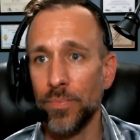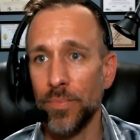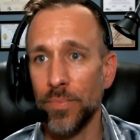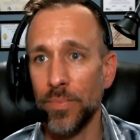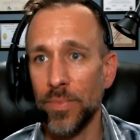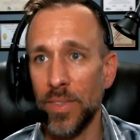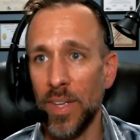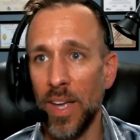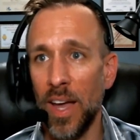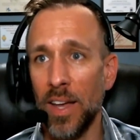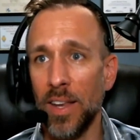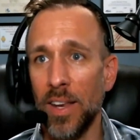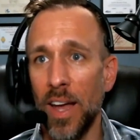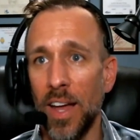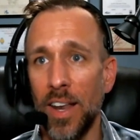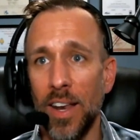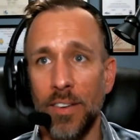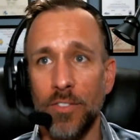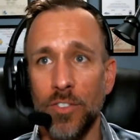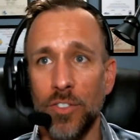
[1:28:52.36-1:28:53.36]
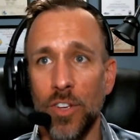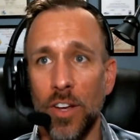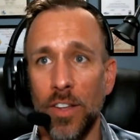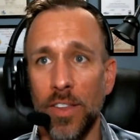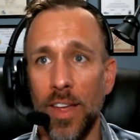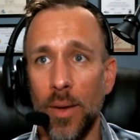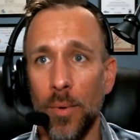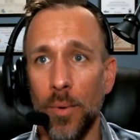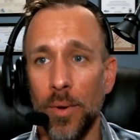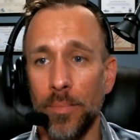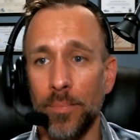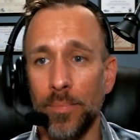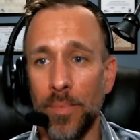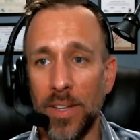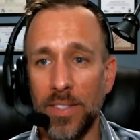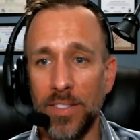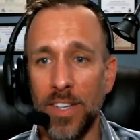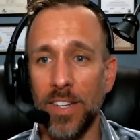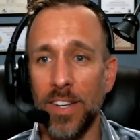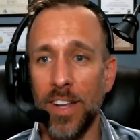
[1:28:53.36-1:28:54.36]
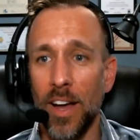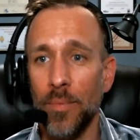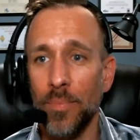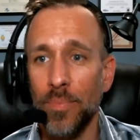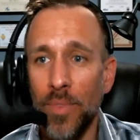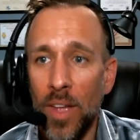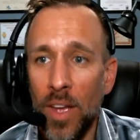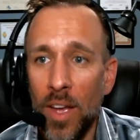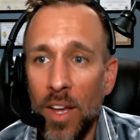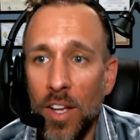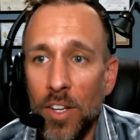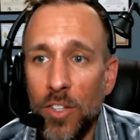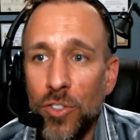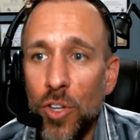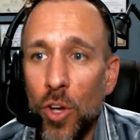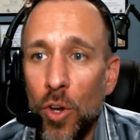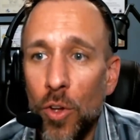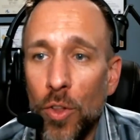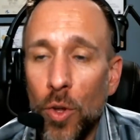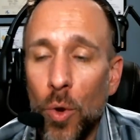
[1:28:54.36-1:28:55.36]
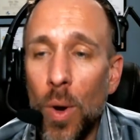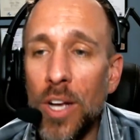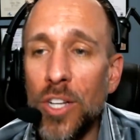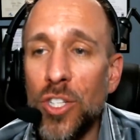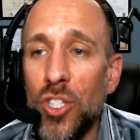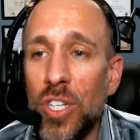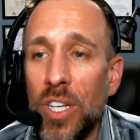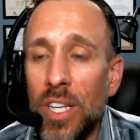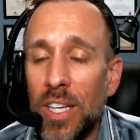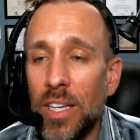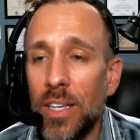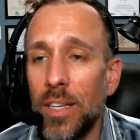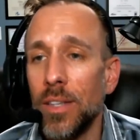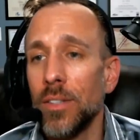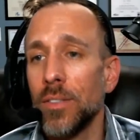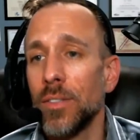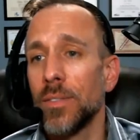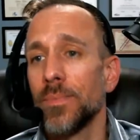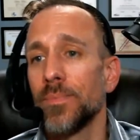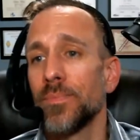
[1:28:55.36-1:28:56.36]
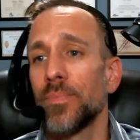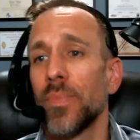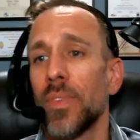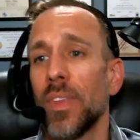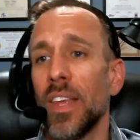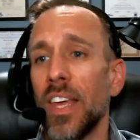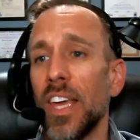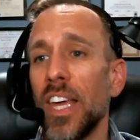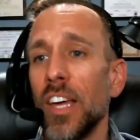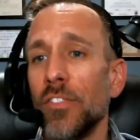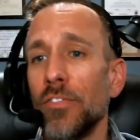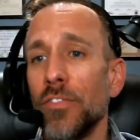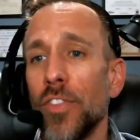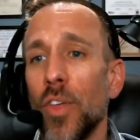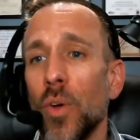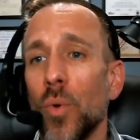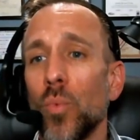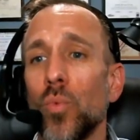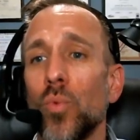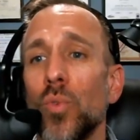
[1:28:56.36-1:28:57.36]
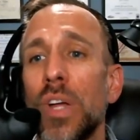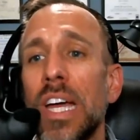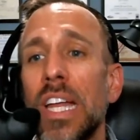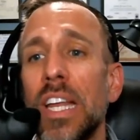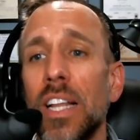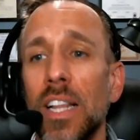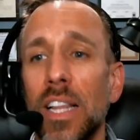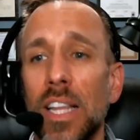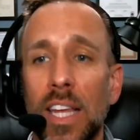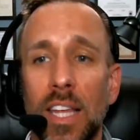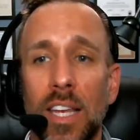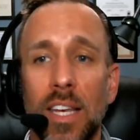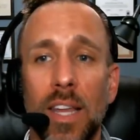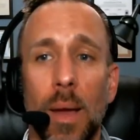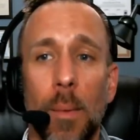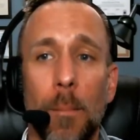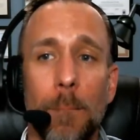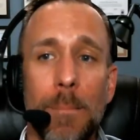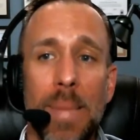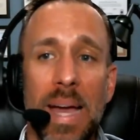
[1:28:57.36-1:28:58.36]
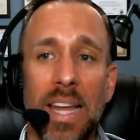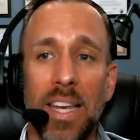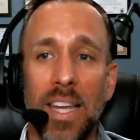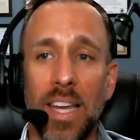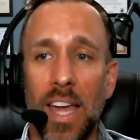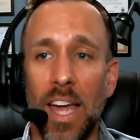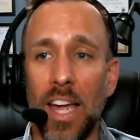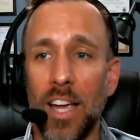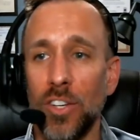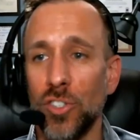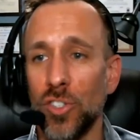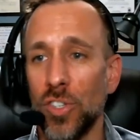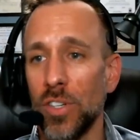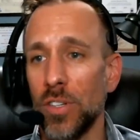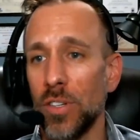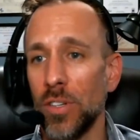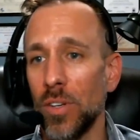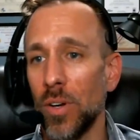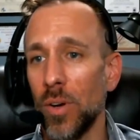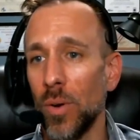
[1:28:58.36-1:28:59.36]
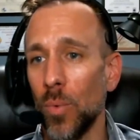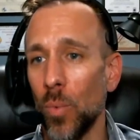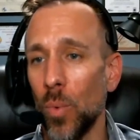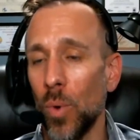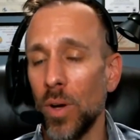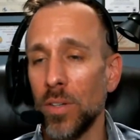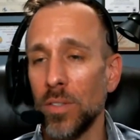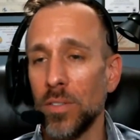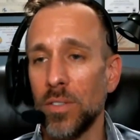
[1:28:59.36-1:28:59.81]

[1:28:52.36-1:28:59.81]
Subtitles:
Yeah, I never saw that one. I see it now. So the question is, if the Ritalin medication was